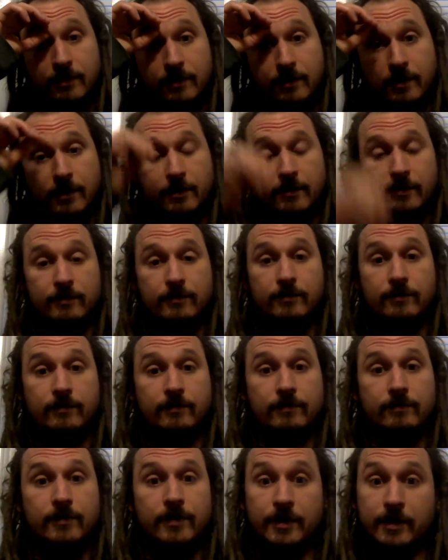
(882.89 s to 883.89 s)
are
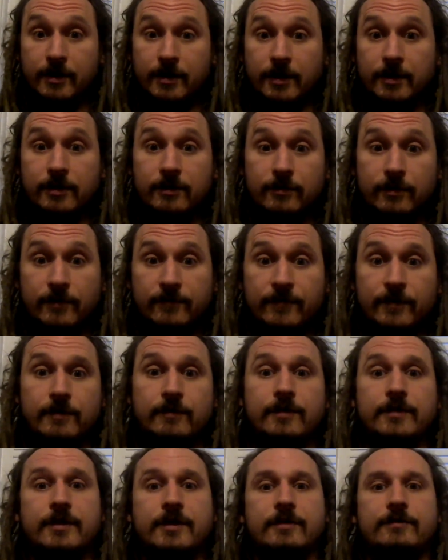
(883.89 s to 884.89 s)
you really like a
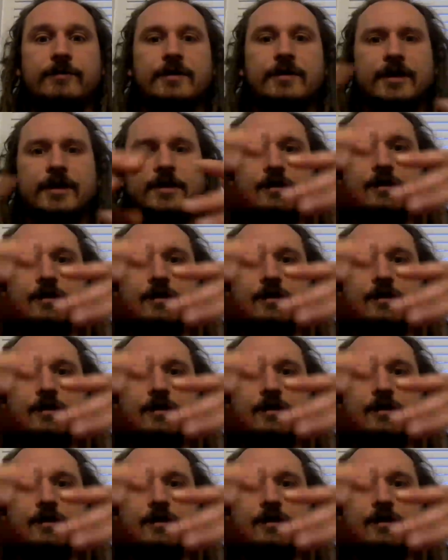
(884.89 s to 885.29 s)
UFO? And then it would like